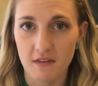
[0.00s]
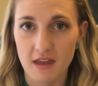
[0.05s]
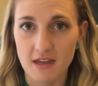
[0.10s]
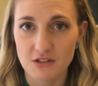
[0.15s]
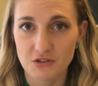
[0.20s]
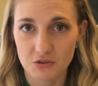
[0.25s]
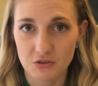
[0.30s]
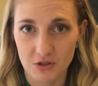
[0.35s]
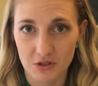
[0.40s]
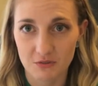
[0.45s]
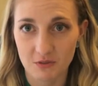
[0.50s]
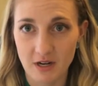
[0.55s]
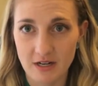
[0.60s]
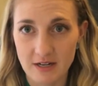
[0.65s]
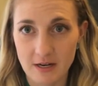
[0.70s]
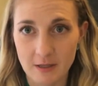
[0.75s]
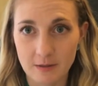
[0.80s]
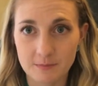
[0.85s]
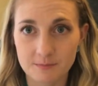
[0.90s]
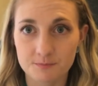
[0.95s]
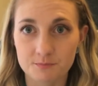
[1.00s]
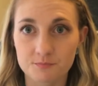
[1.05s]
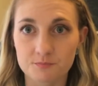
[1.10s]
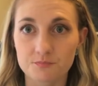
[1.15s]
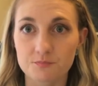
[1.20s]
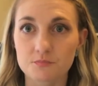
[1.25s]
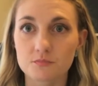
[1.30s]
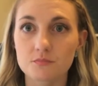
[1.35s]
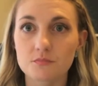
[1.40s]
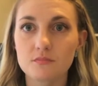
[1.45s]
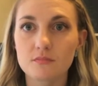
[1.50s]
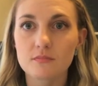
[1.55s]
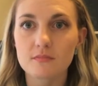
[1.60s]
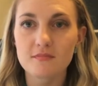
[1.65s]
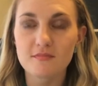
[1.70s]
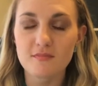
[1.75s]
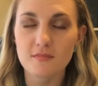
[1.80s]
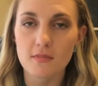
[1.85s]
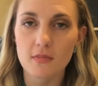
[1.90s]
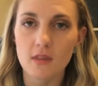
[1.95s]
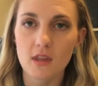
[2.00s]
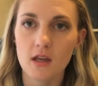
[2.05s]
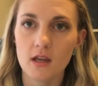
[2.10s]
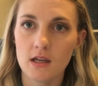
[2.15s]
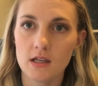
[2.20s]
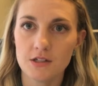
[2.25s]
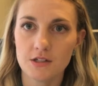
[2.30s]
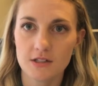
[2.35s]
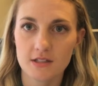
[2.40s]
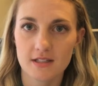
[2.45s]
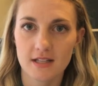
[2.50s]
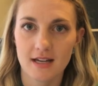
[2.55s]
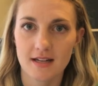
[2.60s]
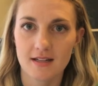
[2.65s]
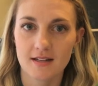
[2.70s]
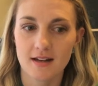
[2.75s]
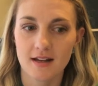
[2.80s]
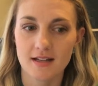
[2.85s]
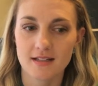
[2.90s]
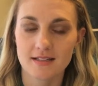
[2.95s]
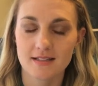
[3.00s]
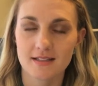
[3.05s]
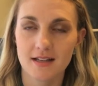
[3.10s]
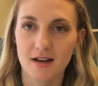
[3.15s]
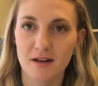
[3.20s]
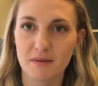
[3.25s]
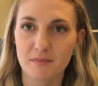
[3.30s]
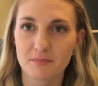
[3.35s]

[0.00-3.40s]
like doing right now. I just had a nice